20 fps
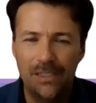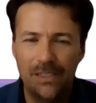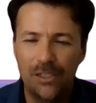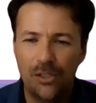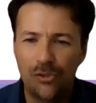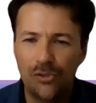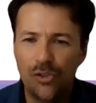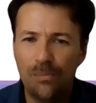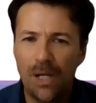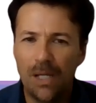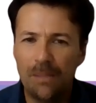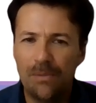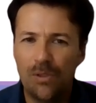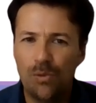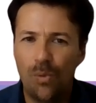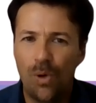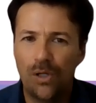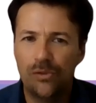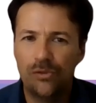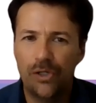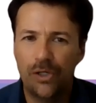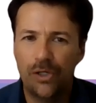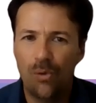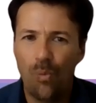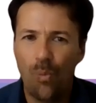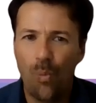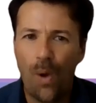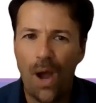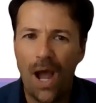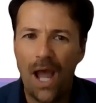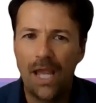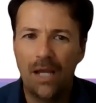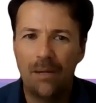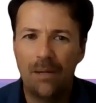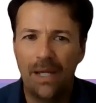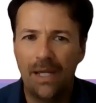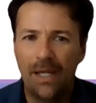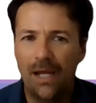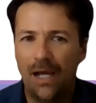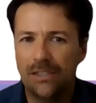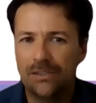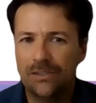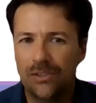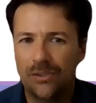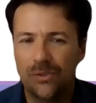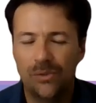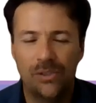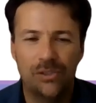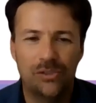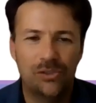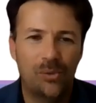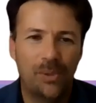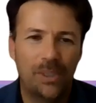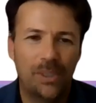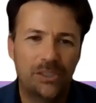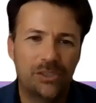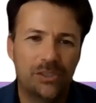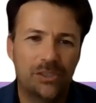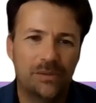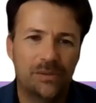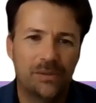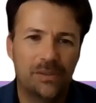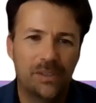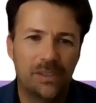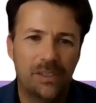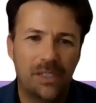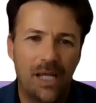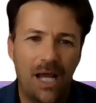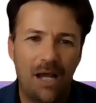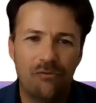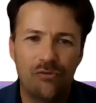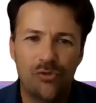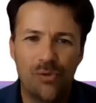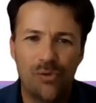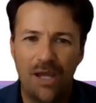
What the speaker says: Now, you might be wondering, why am I asking you this question? Have you